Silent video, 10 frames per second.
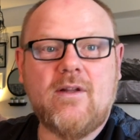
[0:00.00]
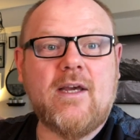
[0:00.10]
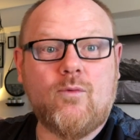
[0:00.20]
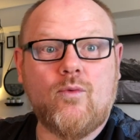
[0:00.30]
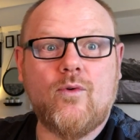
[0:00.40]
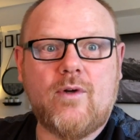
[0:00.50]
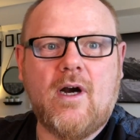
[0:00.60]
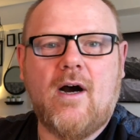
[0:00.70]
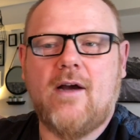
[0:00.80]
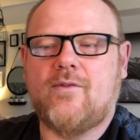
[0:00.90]
like root
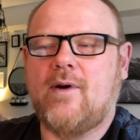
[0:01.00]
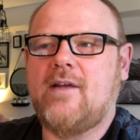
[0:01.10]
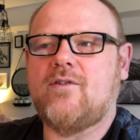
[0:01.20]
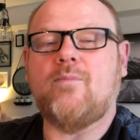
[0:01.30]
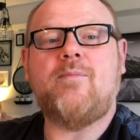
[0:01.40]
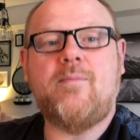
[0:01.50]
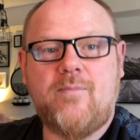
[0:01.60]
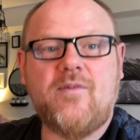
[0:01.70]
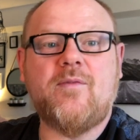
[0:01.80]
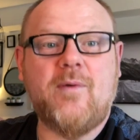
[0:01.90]
cause, right? So
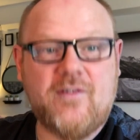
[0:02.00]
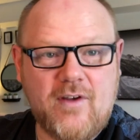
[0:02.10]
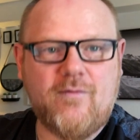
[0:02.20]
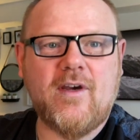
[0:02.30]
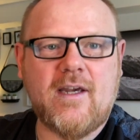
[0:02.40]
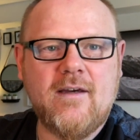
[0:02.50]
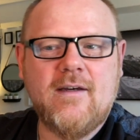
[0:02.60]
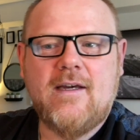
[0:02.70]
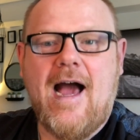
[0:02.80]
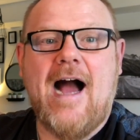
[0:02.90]
specific,
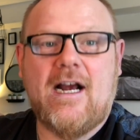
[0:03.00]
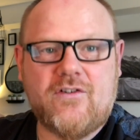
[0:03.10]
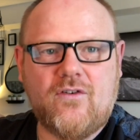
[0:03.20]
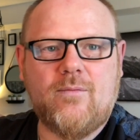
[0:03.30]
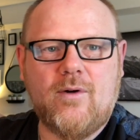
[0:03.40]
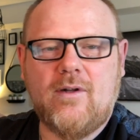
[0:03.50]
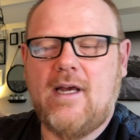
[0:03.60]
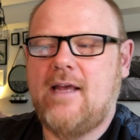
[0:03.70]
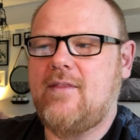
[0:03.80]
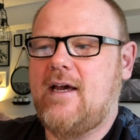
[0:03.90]
actionable,
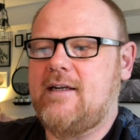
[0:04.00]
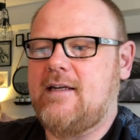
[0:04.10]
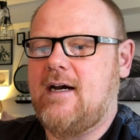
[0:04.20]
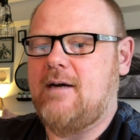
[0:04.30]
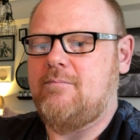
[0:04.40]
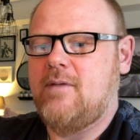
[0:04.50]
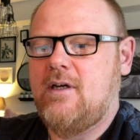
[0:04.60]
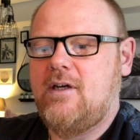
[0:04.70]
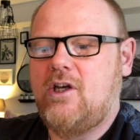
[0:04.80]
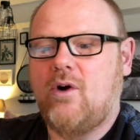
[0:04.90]
and then,
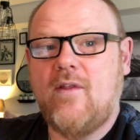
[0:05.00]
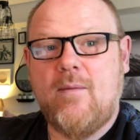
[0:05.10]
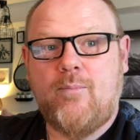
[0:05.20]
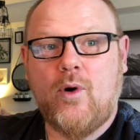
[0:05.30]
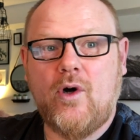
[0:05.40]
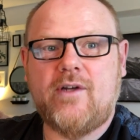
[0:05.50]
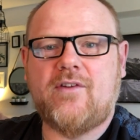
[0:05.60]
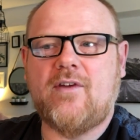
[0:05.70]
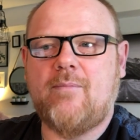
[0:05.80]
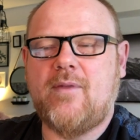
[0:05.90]
you know, and then put
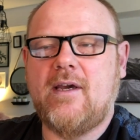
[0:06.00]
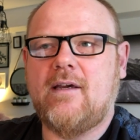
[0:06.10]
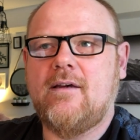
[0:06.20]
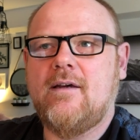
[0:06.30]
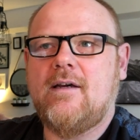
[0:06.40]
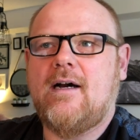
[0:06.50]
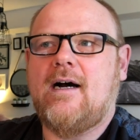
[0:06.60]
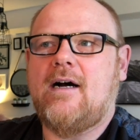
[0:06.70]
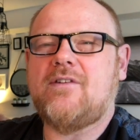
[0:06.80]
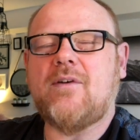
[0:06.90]
something,
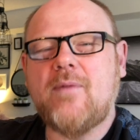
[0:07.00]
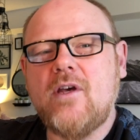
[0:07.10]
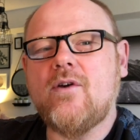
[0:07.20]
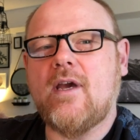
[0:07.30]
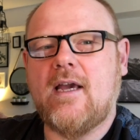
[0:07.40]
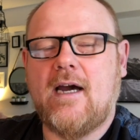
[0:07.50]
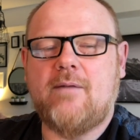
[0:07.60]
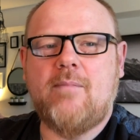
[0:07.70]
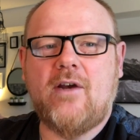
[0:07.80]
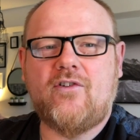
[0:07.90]
something you can kind
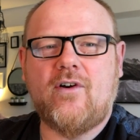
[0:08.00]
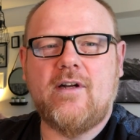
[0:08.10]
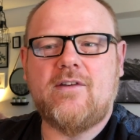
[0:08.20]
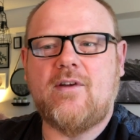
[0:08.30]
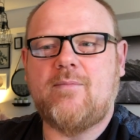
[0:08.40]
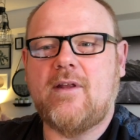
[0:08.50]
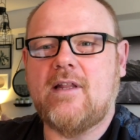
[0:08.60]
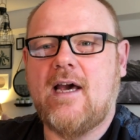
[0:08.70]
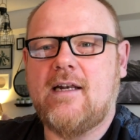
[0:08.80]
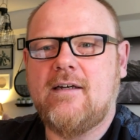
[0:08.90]
of measure and
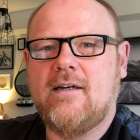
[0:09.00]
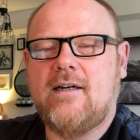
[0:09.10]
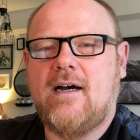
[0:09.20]
something that,